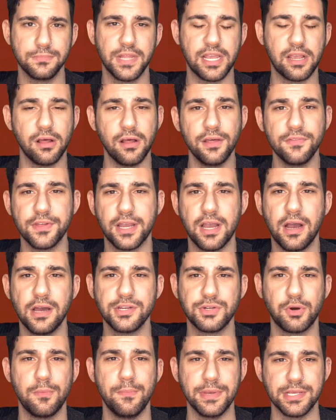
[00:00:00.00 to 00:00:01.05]
They call it the
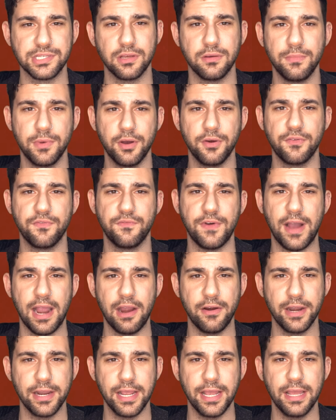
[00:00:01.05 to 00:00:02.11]
Condor missile mode,
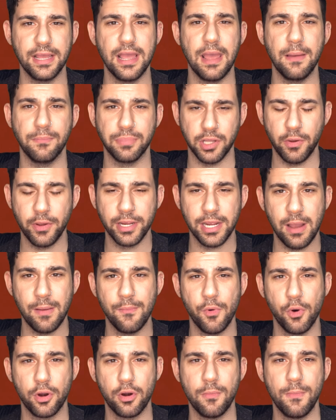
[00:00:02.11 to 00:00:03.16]
firing it and blowing up
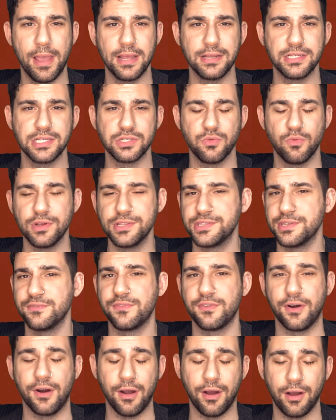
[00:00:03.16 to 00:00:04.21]
Motor Mantis once and
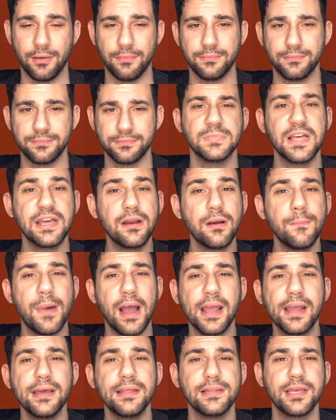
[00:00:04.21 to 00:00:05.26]
for all. Later,
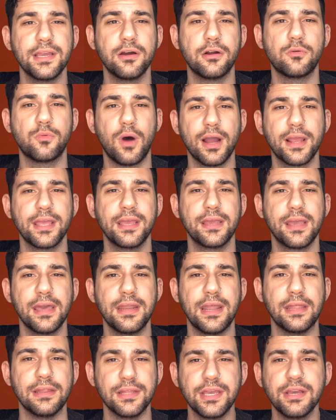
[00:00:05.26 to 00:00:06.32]
Maya and Leo are walking
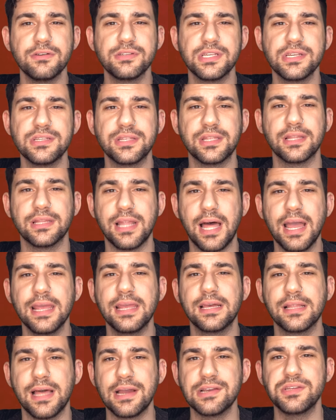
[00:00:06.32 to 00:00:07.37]
again, and Leo says that the
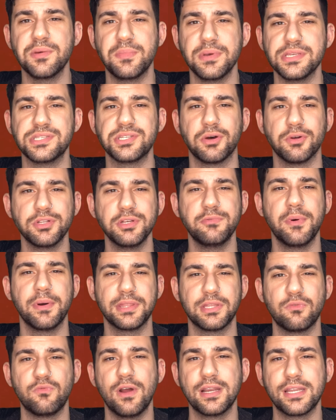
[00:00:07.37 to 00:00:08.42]
lion galactic beast told him
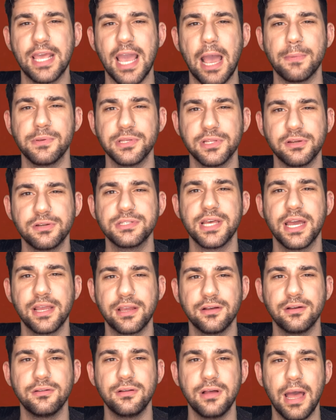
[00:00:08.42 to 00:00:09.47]
about the red capsular
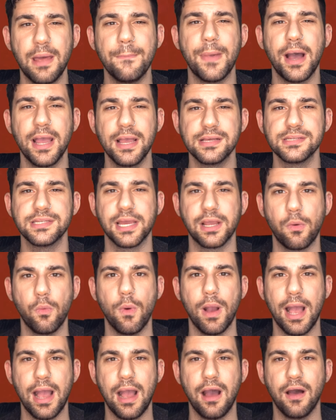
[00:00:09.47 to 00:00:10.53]
cycle, and Maya's like,
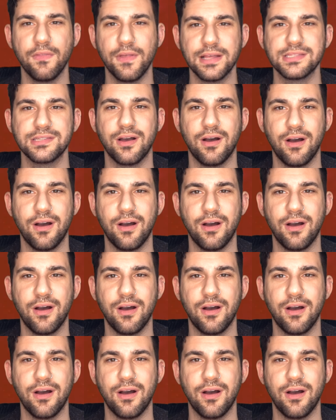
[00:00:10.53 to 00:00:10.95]
wow, that's